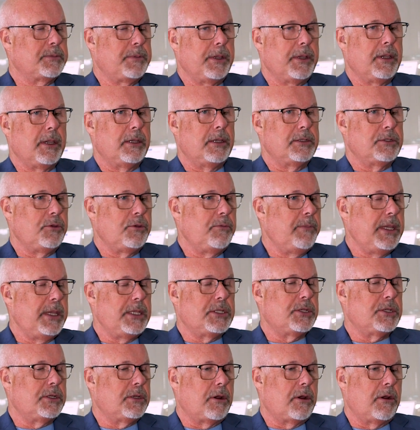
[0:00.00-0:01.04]
because you
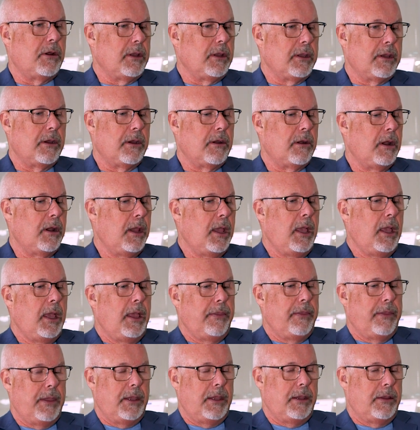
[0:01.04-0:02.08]
mentioned earlier
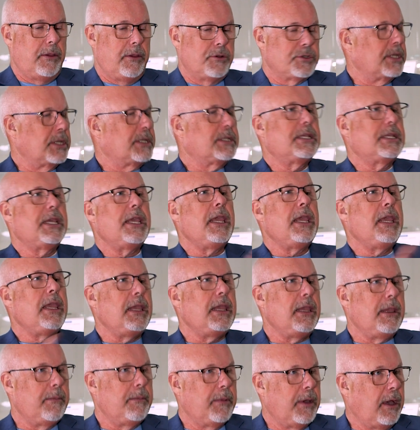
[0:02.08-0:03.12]
that there's a
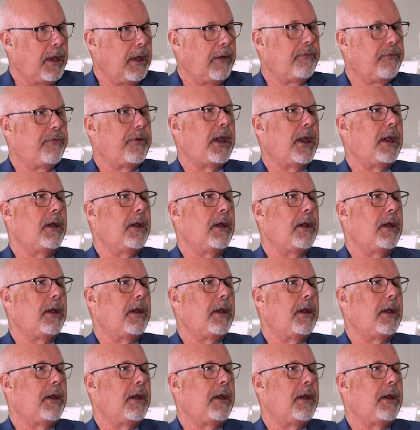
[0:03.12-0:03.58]
team of